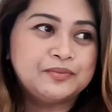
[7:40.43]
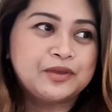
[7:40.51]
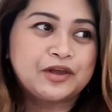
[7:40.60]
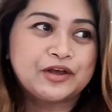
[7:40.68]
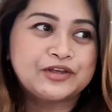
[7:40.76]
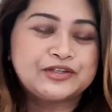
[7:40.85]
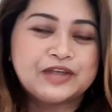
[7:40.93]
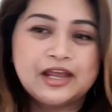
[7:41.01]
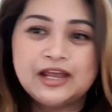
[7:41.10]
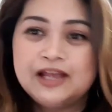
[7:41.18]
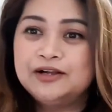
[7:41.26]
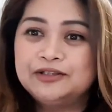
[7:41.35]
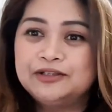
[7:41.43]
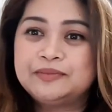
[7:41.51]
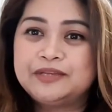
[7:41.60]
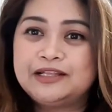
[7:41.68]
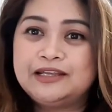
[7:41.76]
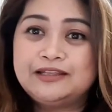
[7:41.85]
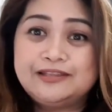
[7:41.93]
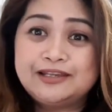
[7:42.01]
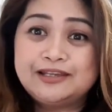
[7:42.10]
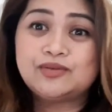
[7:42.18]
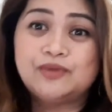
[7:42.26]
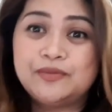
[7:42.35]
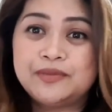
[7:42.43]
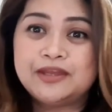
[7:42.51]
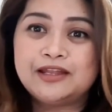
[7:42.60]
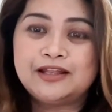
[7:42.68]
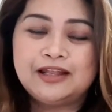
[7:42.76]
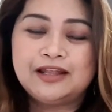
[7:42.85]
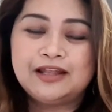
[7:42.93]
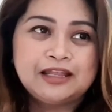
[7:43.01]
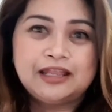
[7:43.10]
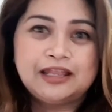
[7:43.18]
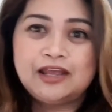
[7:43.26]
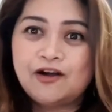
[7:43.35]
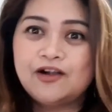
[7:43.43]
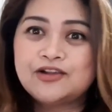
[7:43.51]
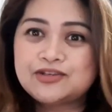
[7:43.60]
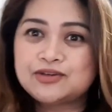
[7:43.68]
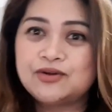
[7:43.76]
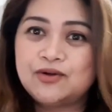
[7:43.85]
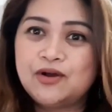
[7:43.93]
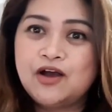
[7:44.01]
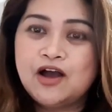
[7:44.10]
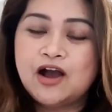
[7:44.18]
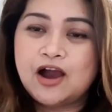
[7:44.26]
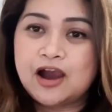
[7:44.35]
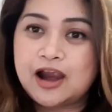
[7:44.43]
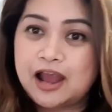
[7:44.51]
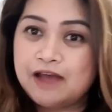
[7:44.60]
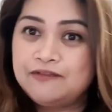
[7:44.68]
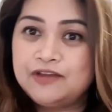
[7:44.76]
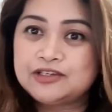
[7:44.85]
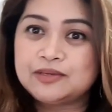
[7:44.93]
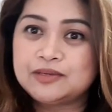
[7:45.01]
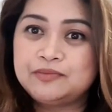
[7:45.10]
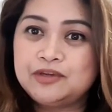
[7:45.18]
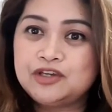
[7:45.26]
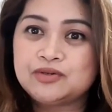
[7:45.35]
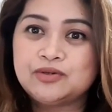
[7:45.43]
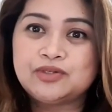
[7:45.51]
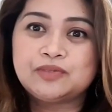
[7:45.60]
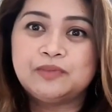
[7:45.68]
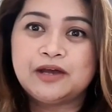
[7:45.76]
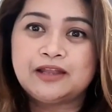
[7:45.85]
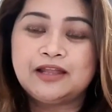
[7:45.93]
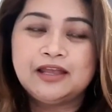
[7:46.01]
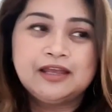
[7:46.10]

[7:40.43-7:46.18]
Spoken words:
Because ultimately, this women, they also are having some issues, but